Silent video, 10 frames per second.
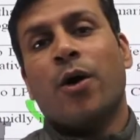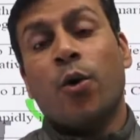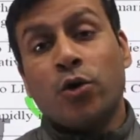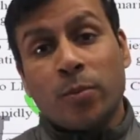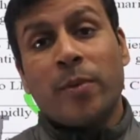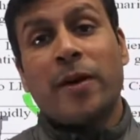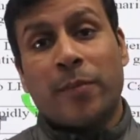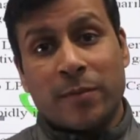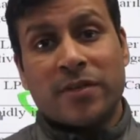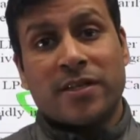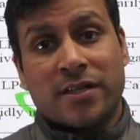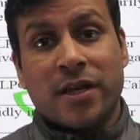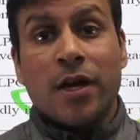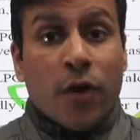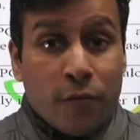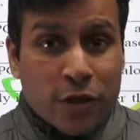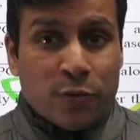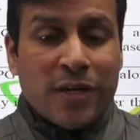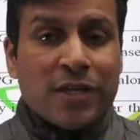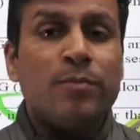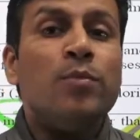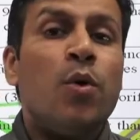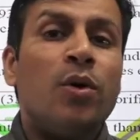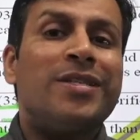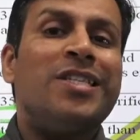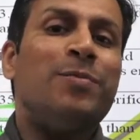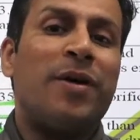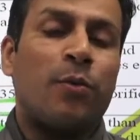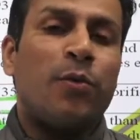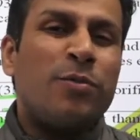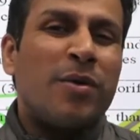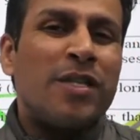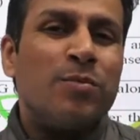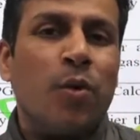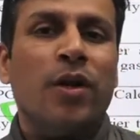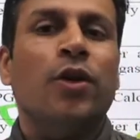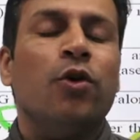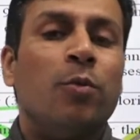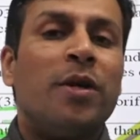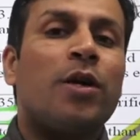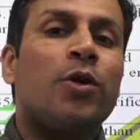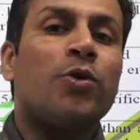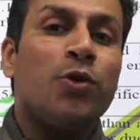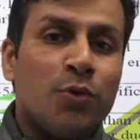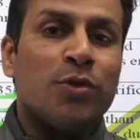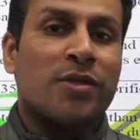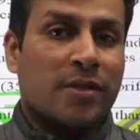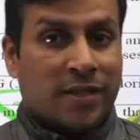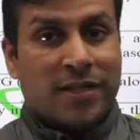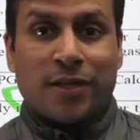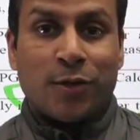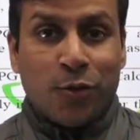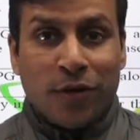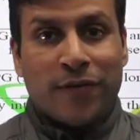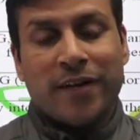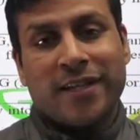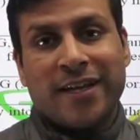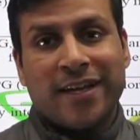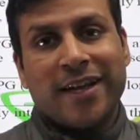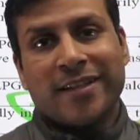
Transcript: automobile purposes, which one is more cheaper, which one is more economical to use. These are the two different things.